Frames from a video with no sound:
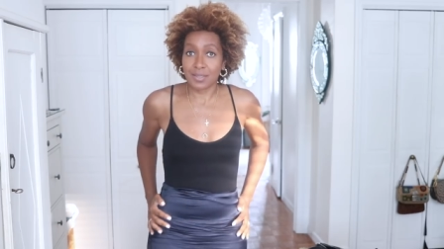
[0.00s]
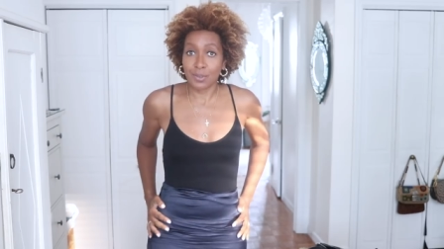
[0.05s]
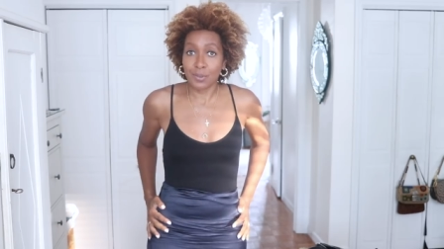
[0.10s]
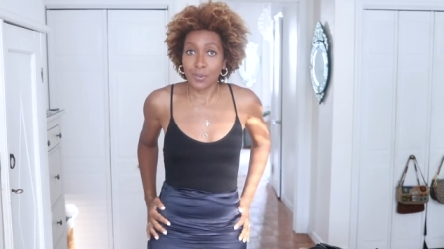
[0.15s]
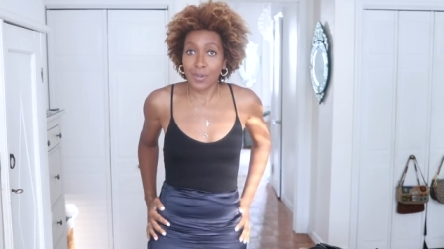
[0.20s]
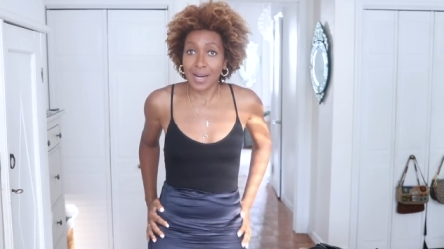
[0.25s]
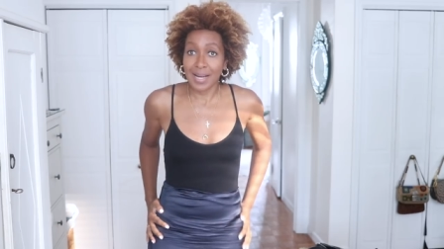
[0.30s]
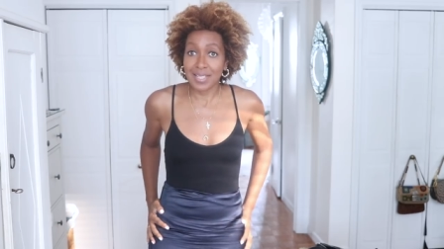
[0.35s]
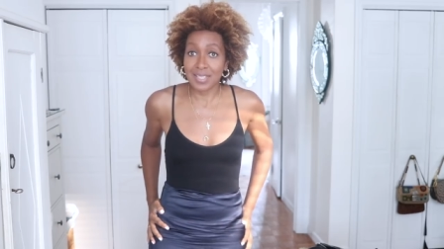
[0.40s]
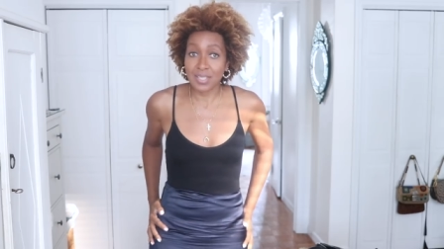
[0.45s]
All
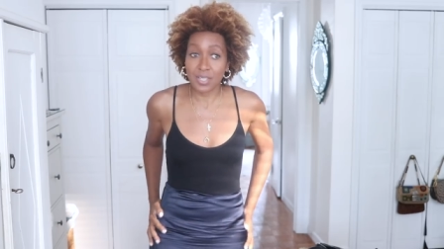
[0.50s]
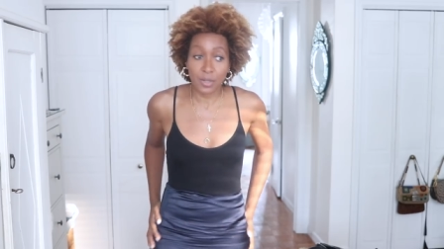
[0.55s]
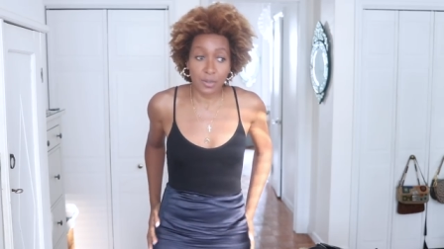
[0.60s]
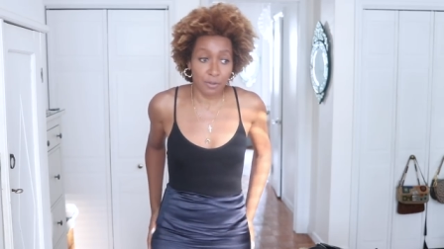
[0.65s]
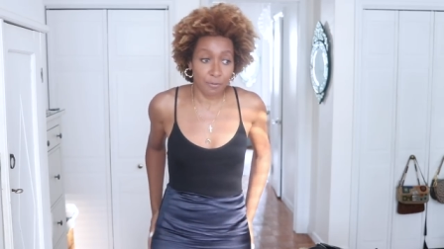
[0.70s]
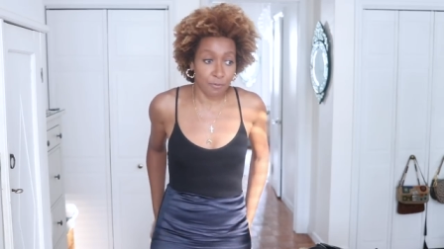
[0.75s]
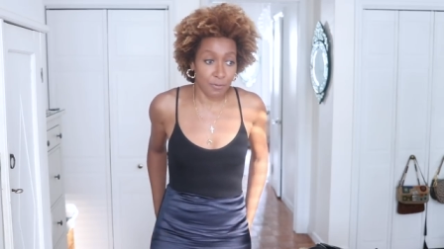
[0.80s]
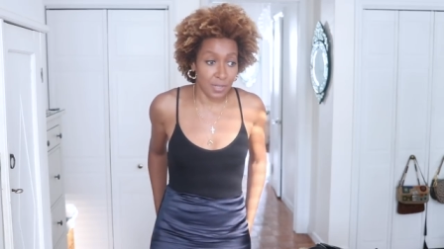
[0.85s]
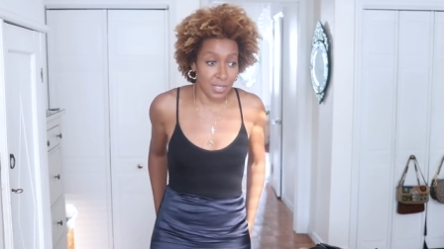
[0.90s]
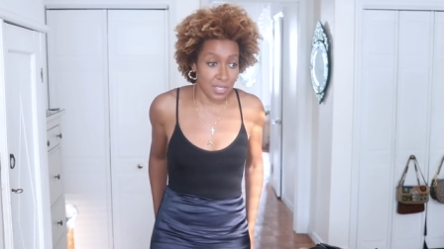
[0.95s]
right, so
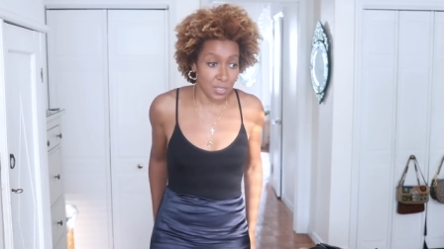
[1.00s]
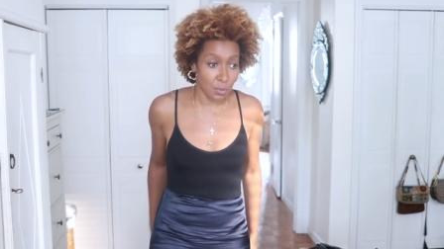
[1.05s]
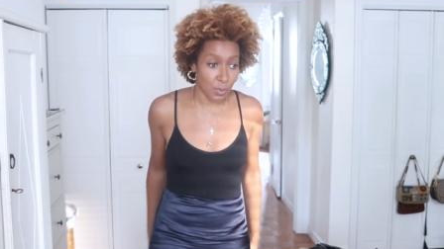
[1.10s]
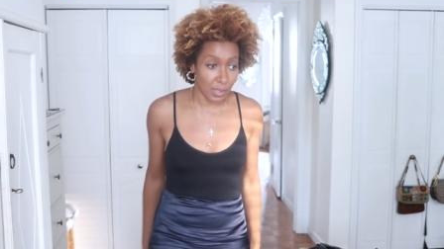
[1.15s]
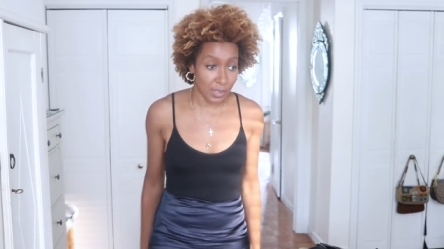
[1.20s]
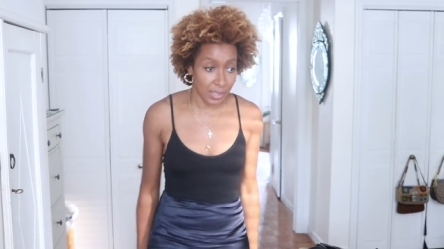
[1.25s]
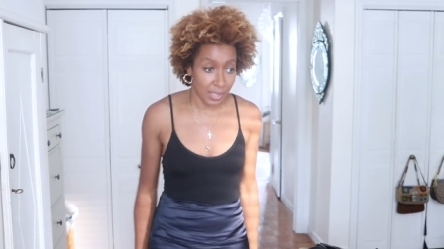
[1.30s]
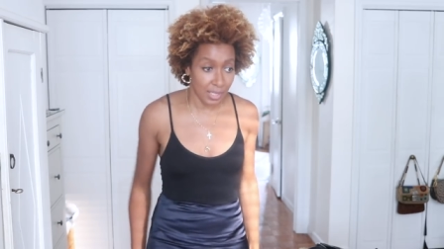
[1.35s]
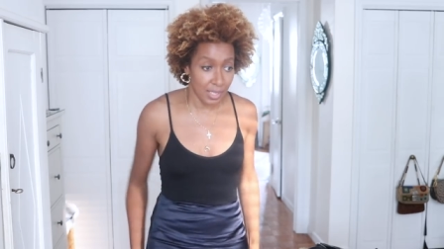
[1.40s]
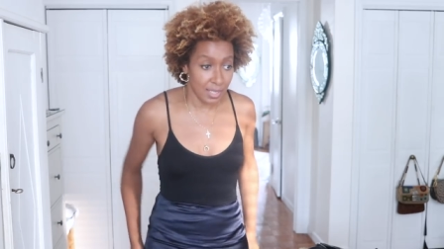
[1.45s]
the first
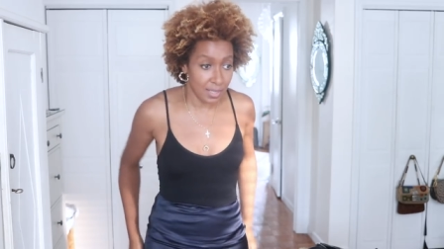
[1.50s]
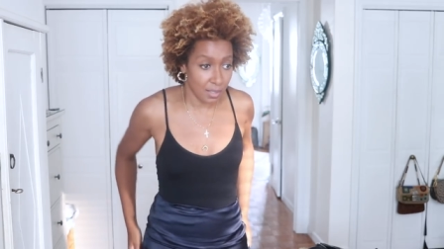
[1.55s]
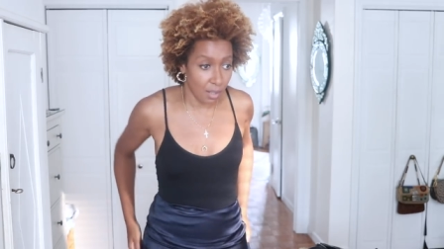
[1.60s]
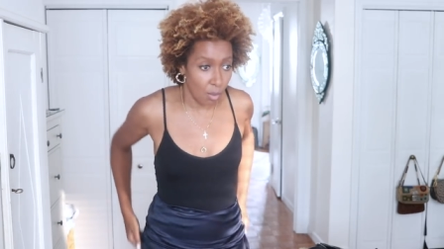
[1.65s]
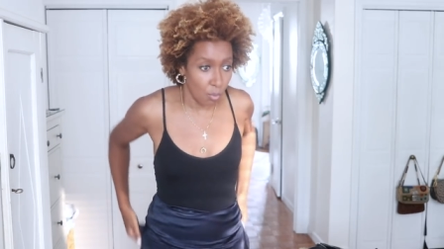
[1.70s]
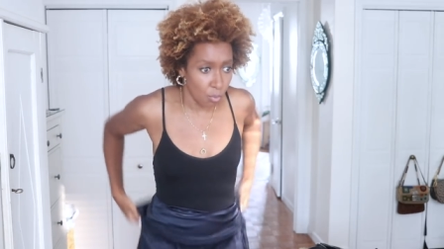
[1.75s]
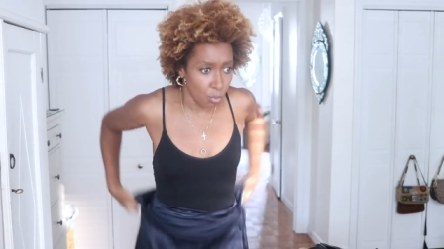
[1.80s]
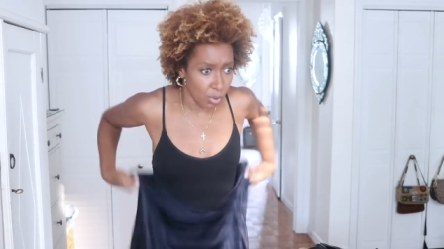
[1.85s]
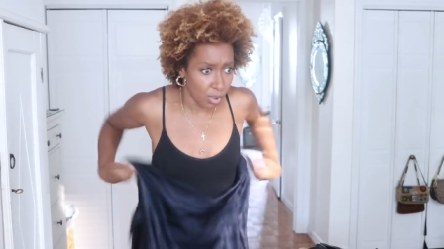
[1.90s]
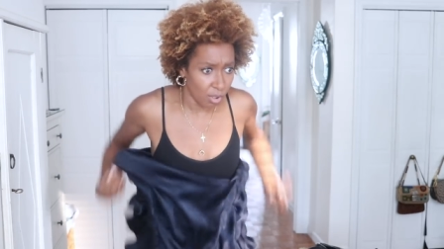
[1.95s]
one is,
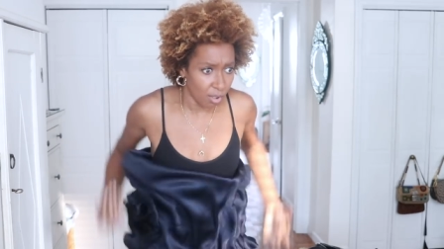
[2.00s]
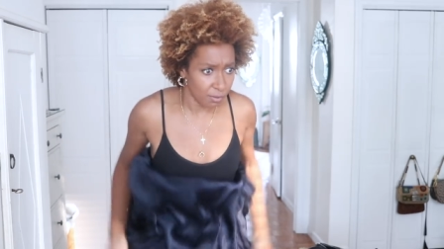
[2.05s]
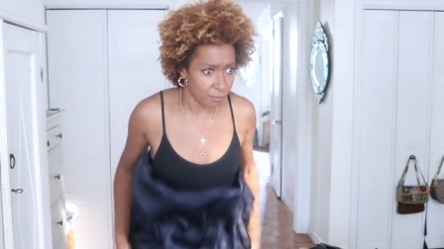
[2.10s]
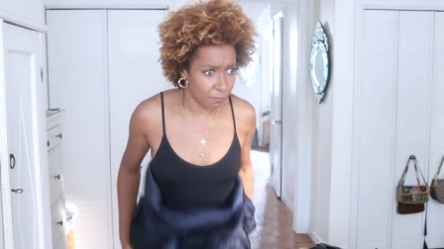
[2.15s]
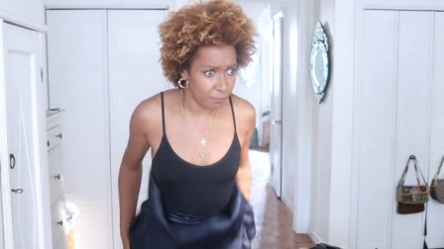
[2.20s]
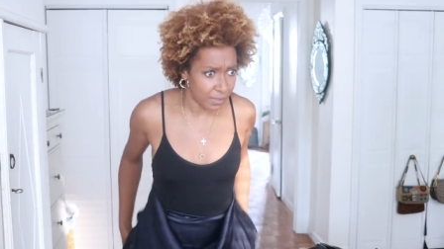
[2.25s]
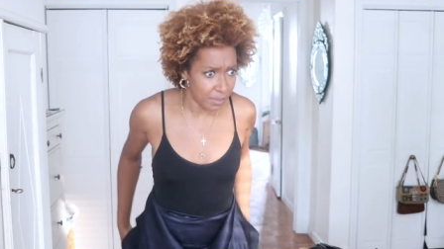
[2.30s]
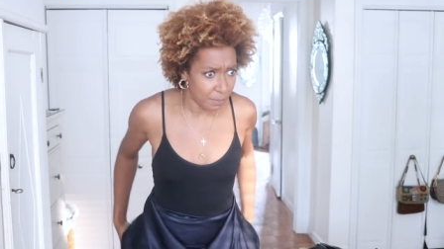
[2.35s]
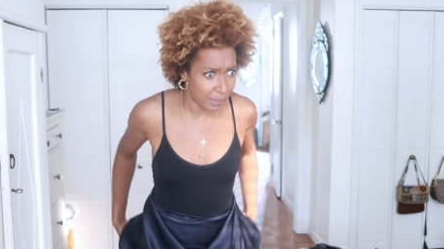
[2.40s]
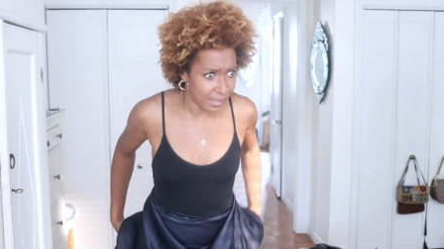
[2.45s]
oh
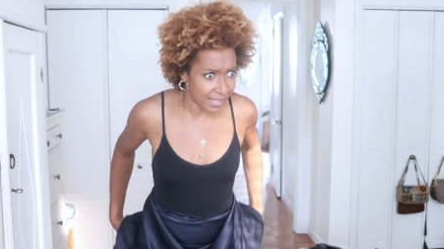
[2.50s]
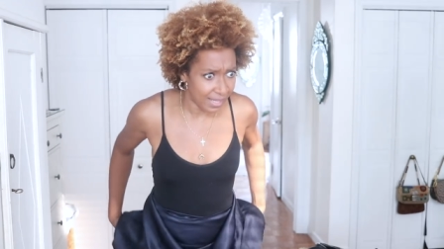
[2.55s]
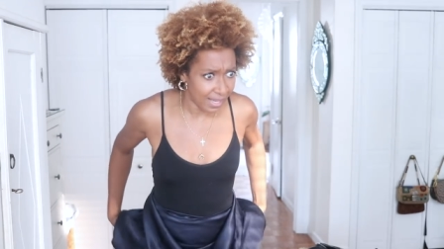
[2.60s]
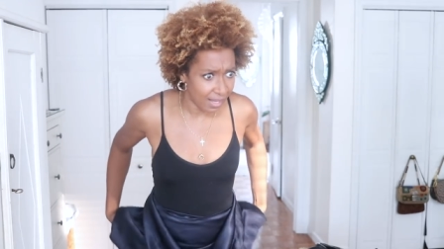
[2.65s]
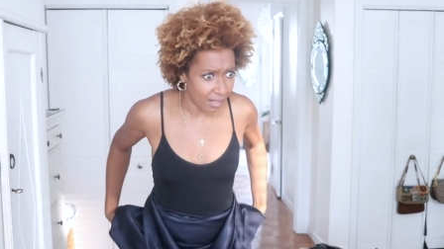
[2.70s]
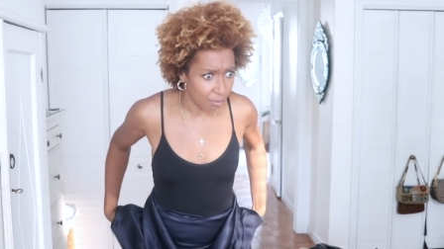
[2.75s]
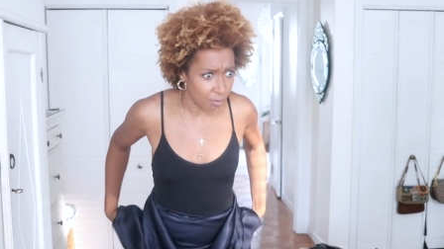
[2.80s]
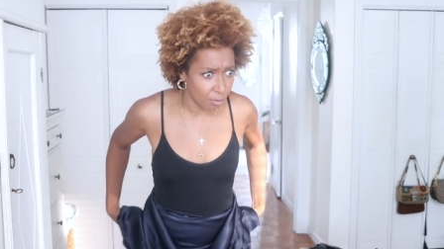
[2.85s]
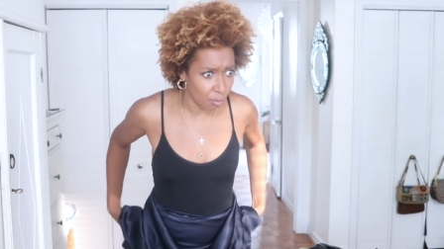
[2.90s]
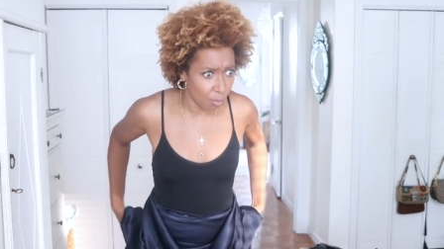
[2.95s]
God,
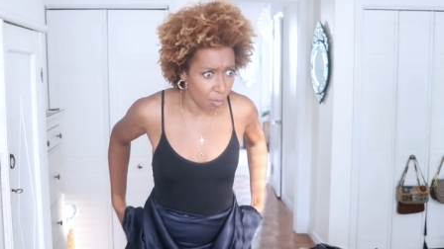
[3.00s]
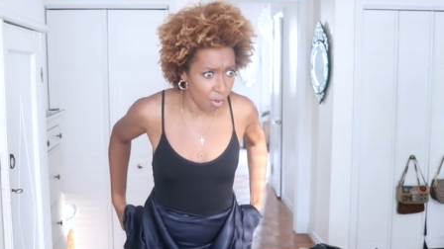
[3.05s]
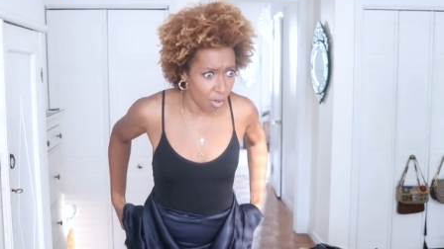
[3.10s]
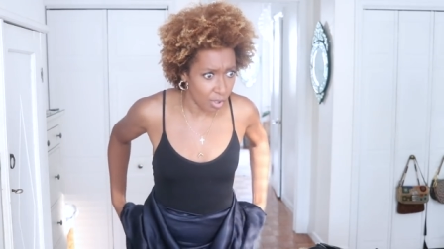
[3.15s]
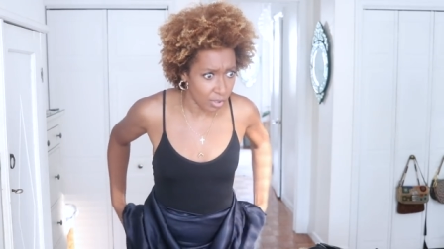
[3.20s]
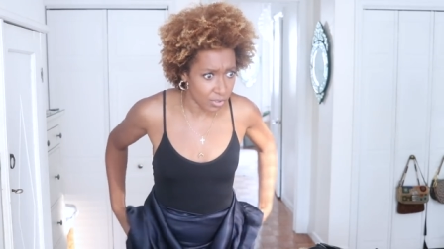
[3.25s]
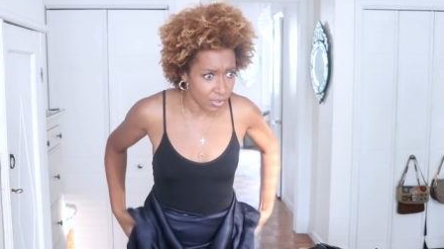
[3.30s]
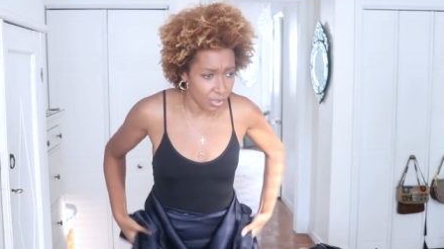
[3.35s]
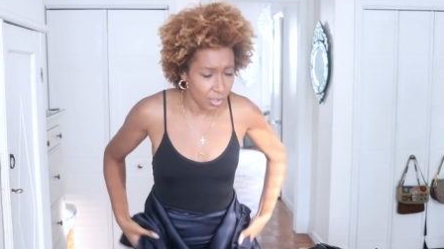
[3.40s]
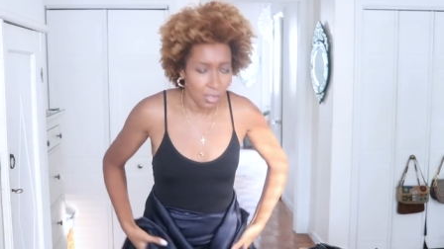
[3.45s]
VPL or
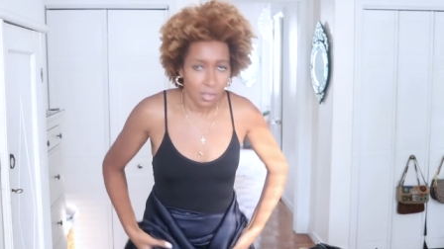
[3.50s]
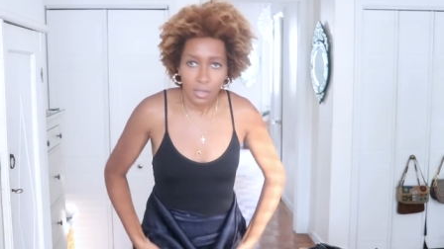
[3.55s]
what?